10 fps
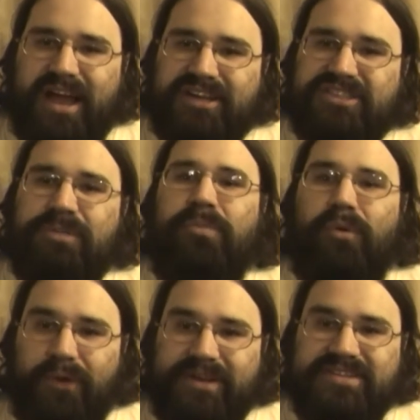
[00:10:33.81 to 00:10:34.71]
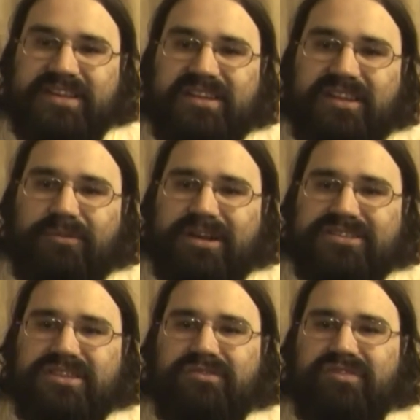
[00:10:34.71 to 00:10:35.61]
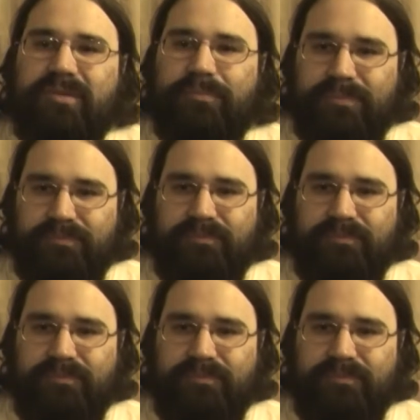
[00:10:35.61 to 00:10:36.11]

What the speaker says: actually poison the rest of the